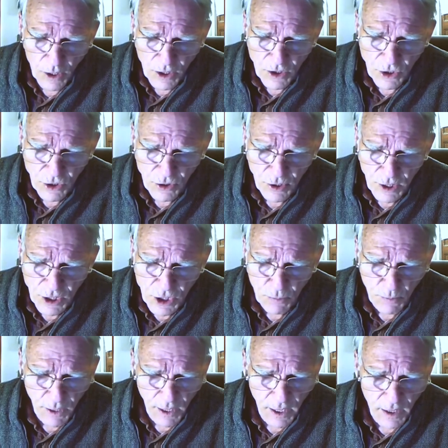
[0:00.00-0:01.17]
Witness to the
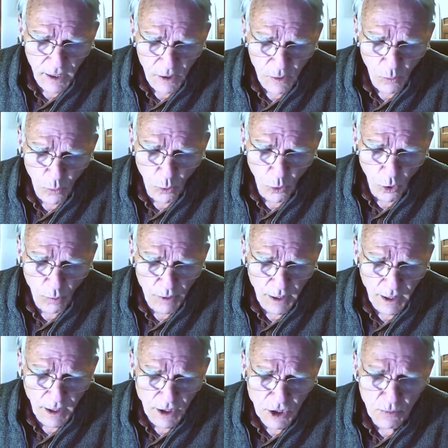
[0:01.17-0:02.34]
expanding,
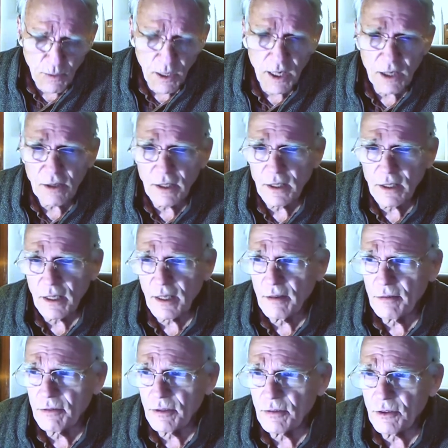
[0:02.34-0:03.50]
warming, inspiring
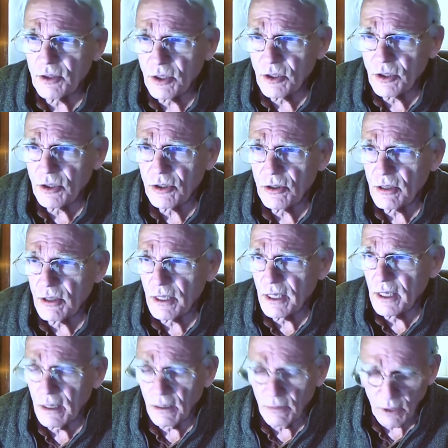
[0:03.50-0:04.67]
life of Sister
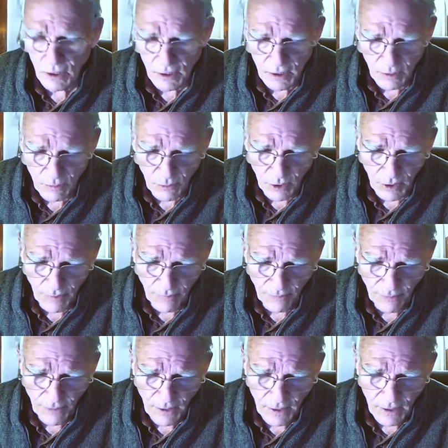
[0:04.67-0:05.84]
Anne
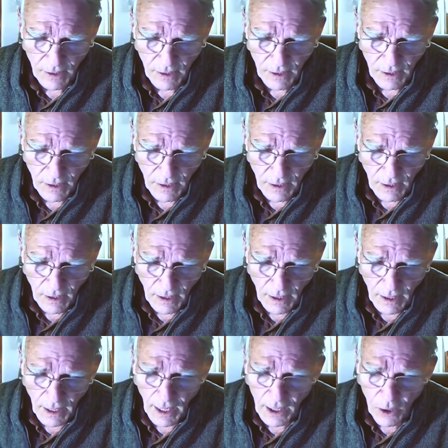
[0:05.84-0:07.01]
Montgomery.
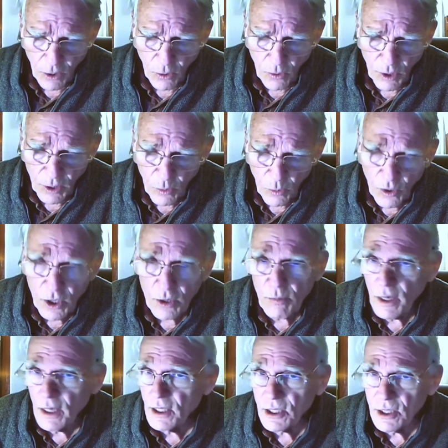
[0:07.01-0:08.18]
And I only wonder
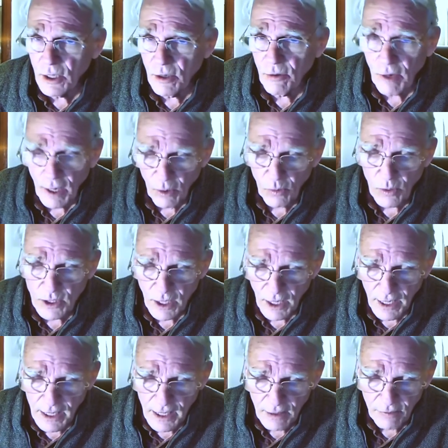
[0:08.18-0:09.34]
myself, how was
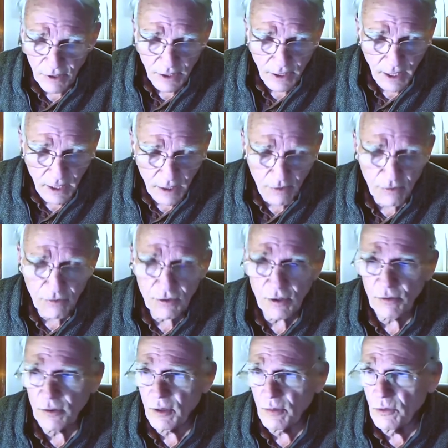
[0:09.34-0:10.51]
I given the gift
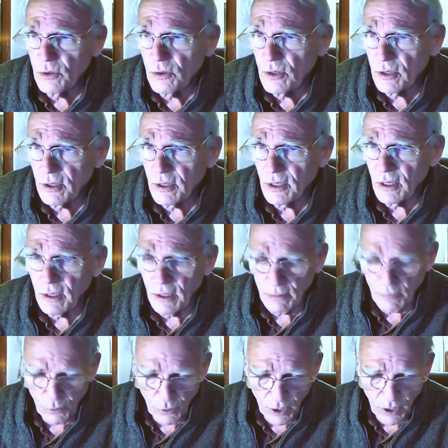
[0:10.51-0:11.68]
of community
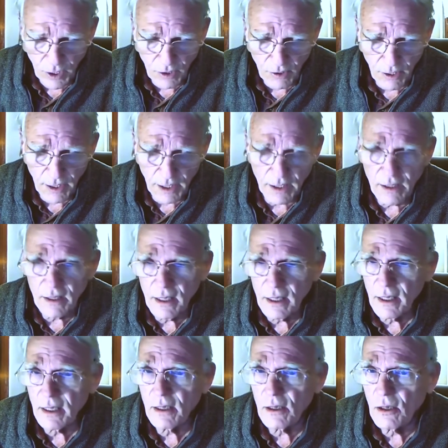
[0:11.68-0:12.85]
in prayer and in
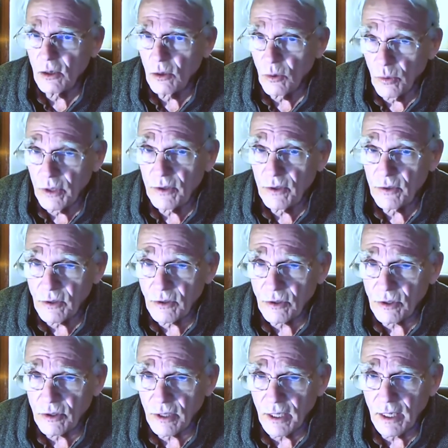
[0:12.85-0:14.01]
deed with
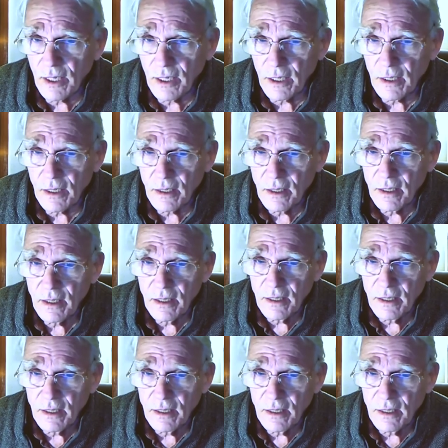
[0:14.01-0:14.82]
Sister Anne?